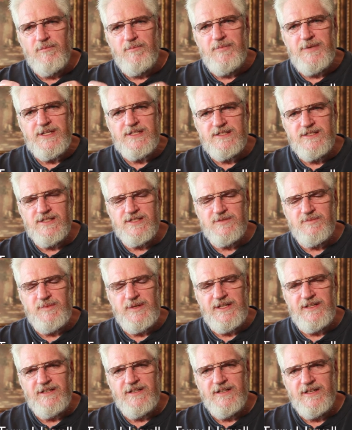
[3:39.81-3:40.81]

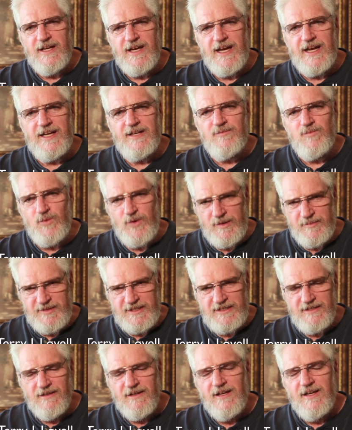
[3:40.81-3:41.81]
businessmen and
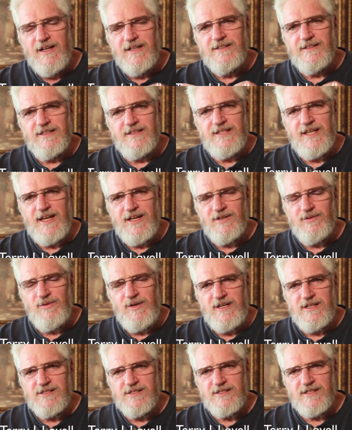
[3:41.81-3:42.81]
women to take
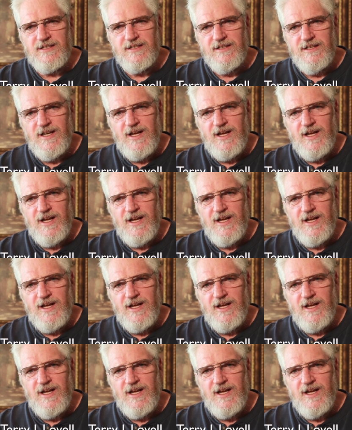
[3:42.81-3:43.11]
risk.